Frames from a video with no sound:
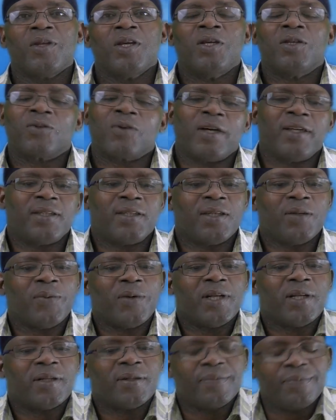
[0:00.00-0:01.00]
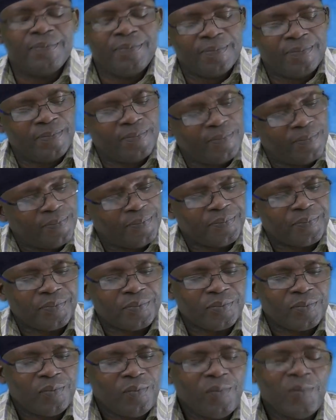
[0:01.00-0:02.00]
So I say, well,
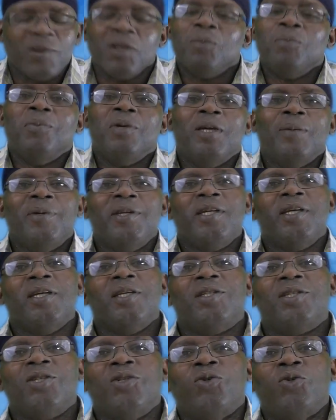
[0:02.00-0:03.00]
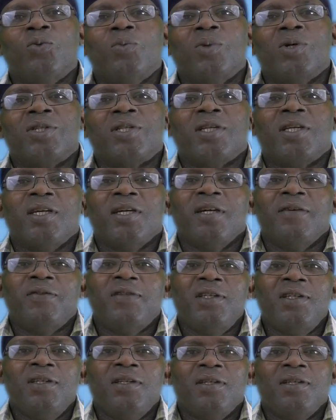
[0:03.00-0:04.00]
maybe they're eating too much KFC.